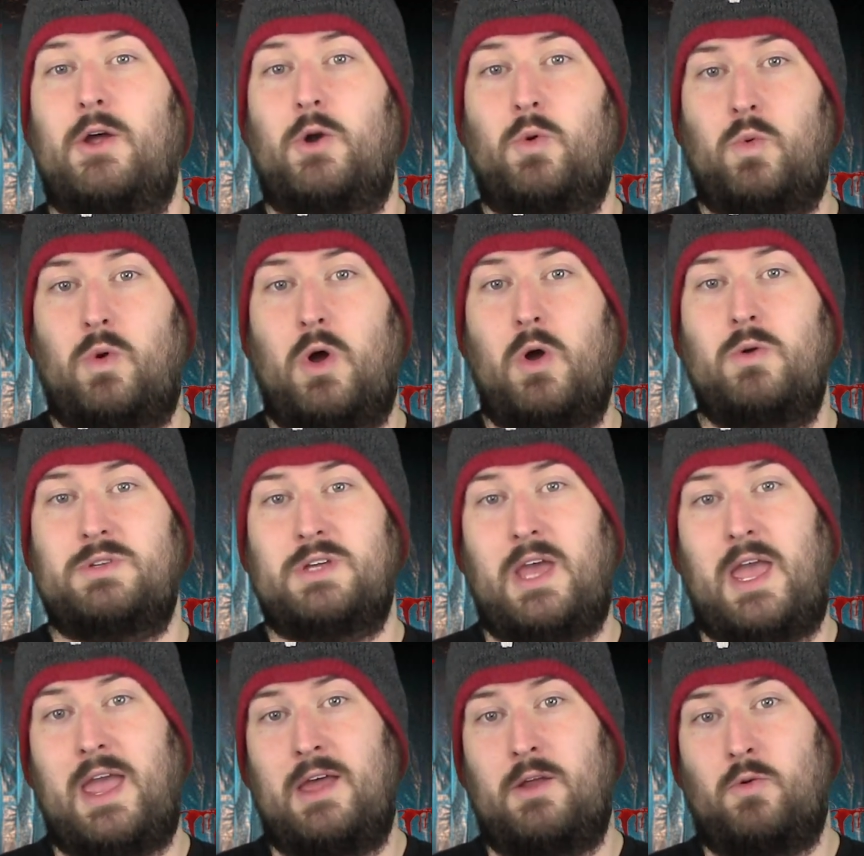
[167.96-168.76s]
that
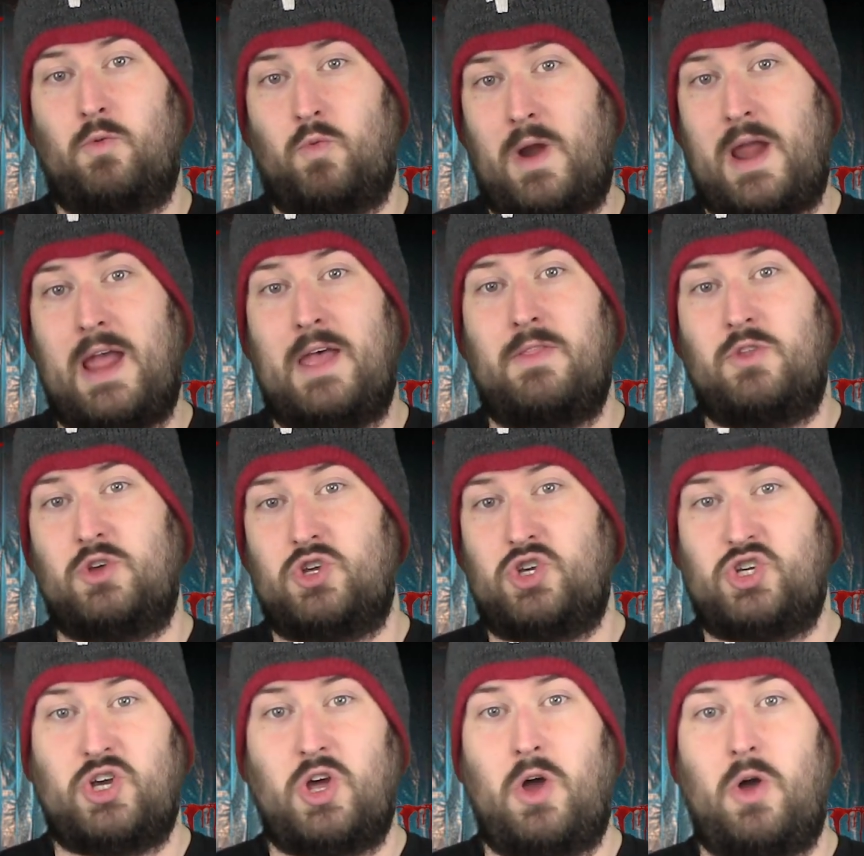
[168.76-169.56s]
wrote and ran the
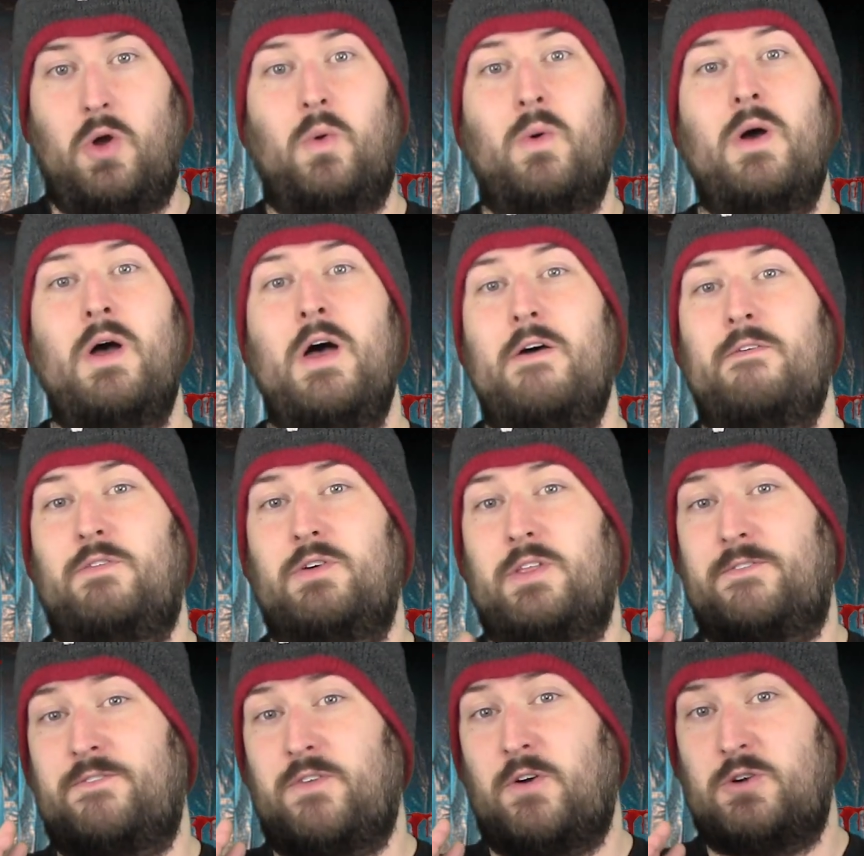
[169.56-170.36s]
show
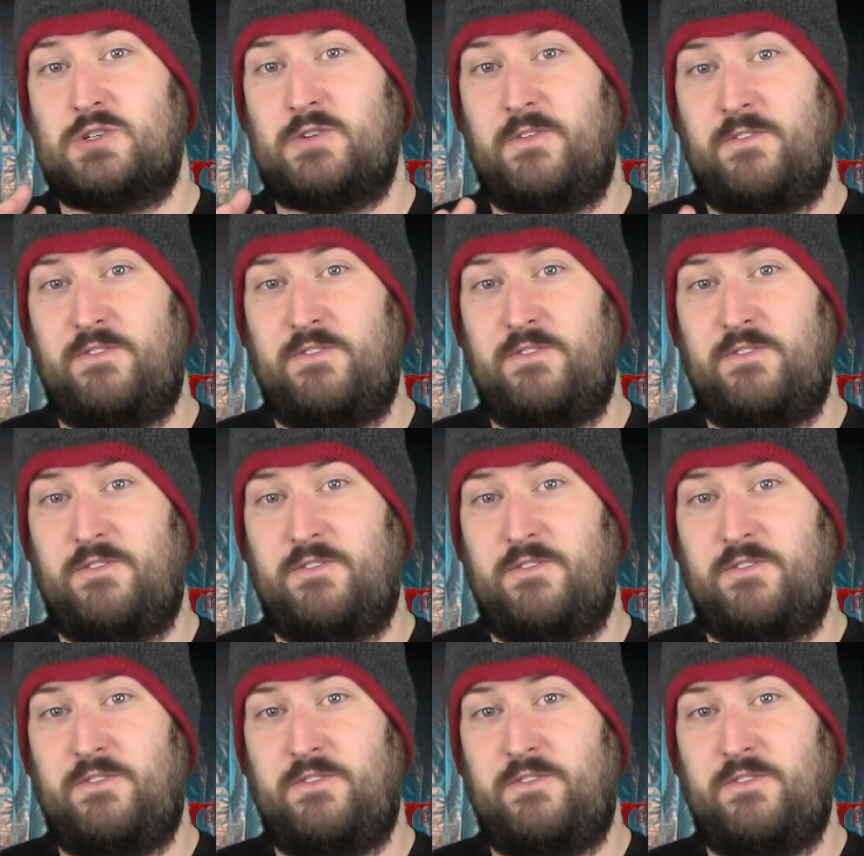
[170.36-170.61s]
for the first